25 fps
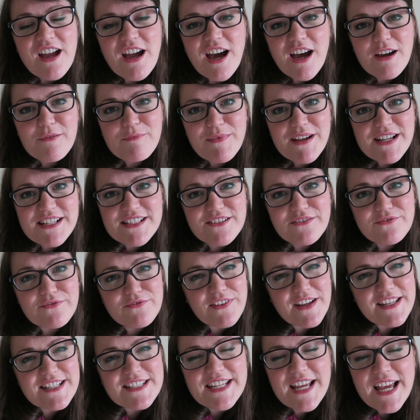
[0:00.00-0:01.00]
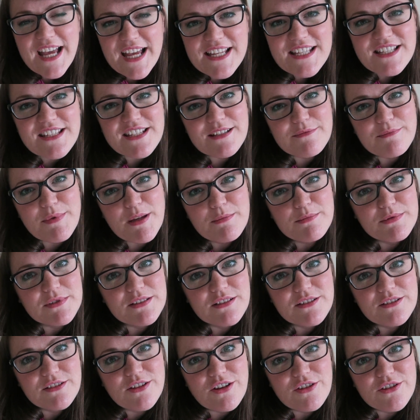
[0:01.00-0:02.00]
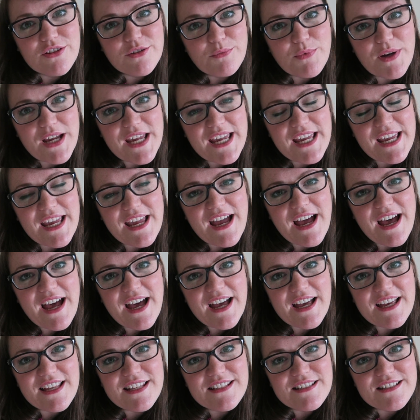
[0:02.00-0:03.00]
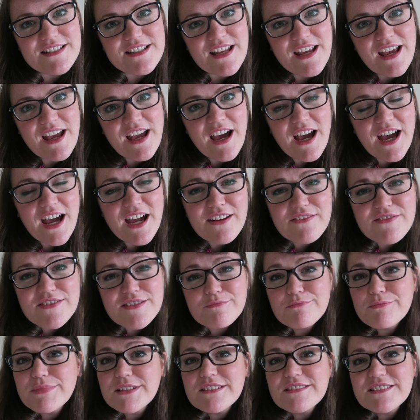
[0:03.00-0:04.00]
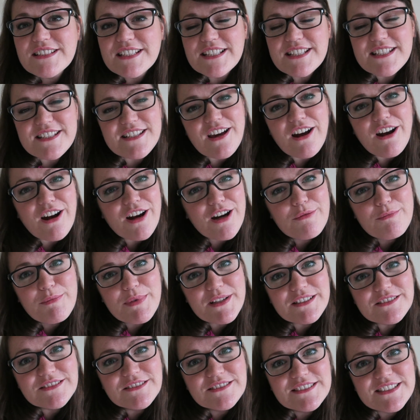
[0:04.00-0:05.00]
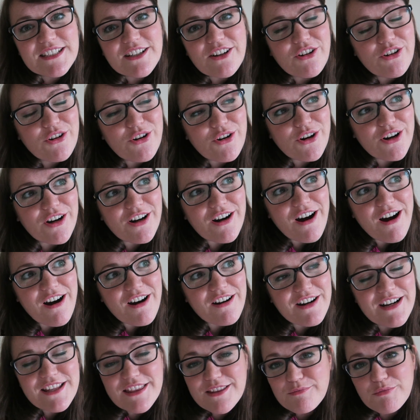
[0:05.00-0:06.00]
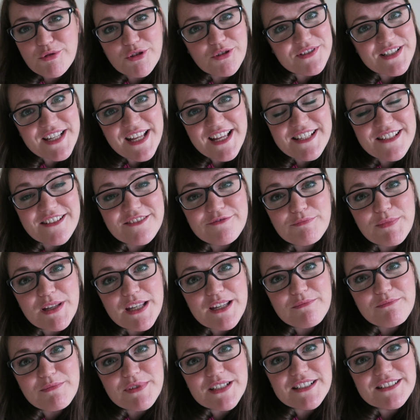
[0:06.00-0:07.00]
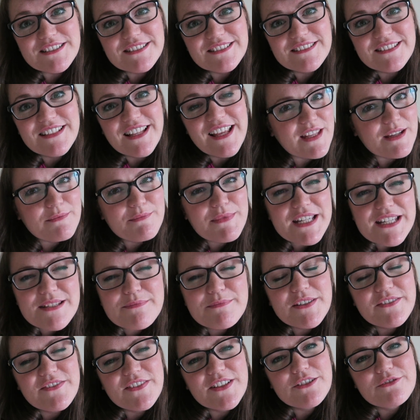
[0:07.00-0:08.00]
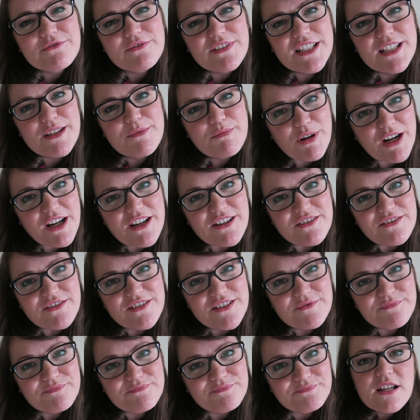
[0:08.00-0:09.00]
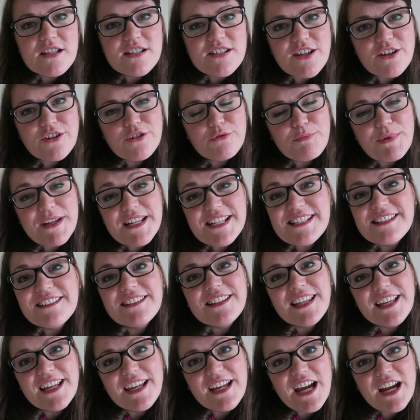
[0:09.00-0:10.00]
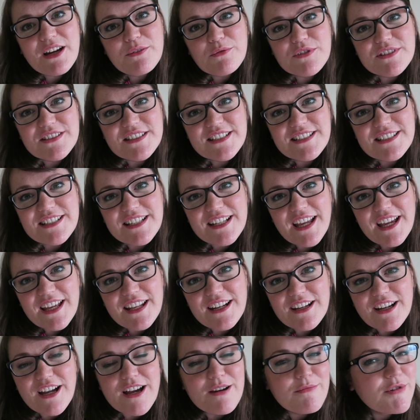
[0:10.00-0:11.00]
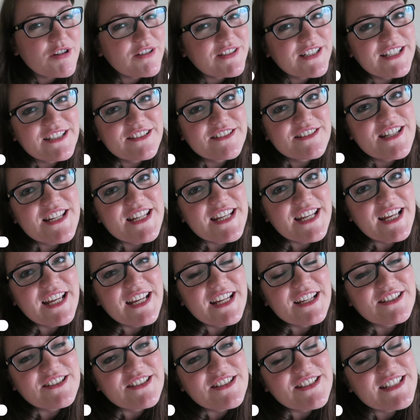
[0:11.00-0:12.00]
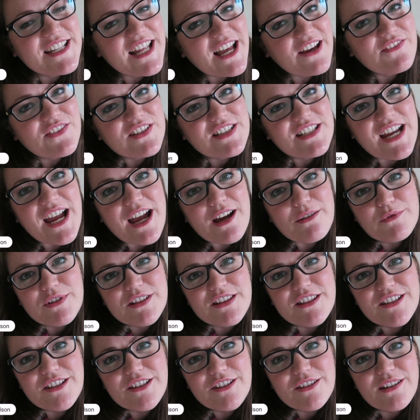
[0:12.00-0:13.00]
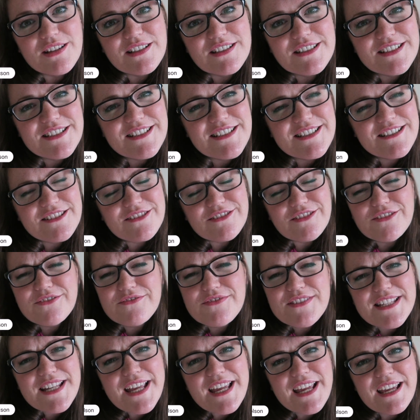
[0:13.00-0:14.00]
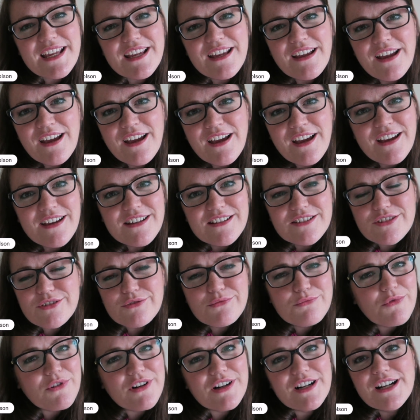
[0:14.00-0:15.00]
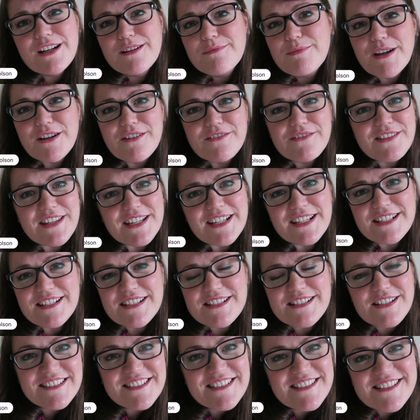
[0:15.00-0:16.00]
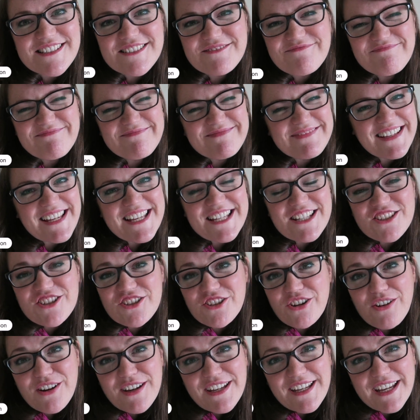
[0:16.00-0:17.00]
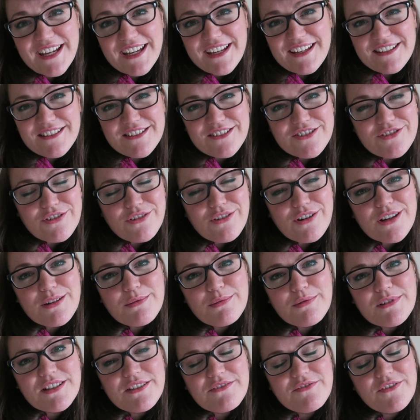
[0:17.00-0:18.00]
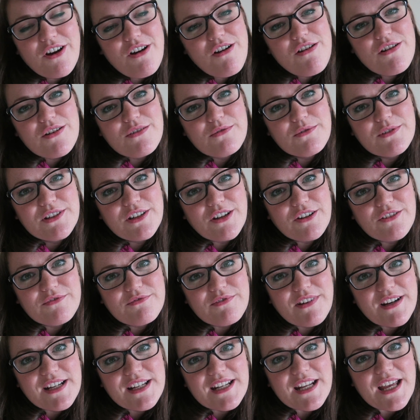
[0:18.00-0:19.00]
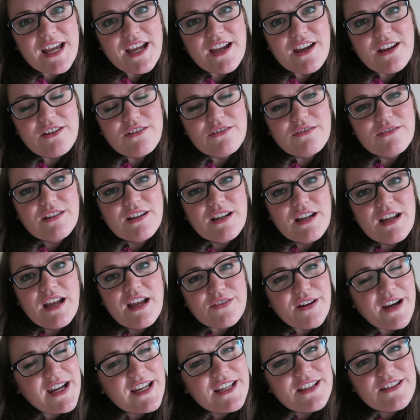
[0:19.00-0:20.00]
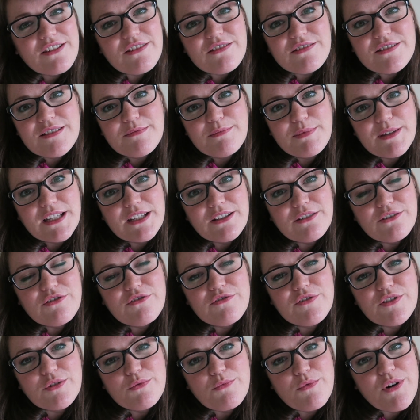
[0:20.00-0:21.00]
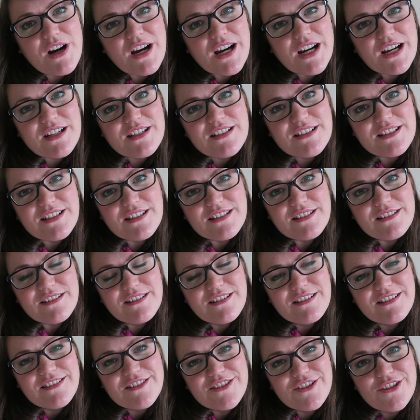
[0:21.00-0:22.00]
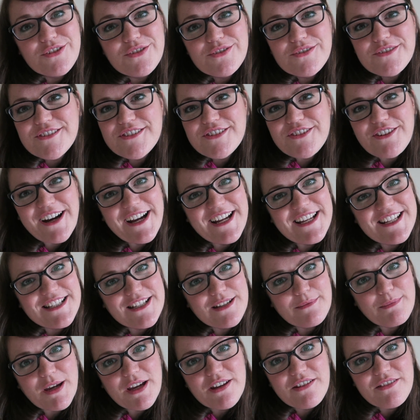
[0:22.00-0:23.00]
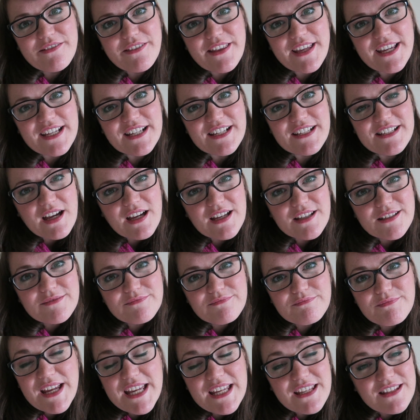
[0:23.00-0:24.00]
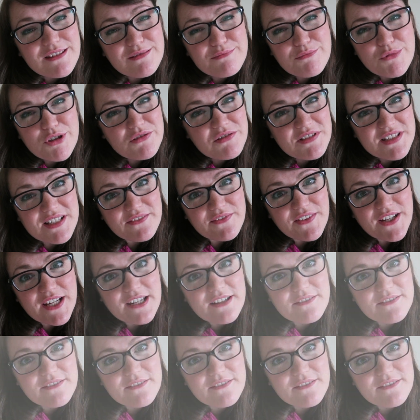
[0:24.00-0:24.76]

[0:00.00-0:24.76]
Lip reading: I've met some fantastic people along the way, and I have some buildings that are built or are in the process of being built. That makes me feel really proud. So basically I wanted to kind of come on here today and just have a chat with you and just sort of say, don't worry about things, just enjoy it. Enjoy what you've got going on right now. Try not to be overworked and too stressed about things, and make the most of it.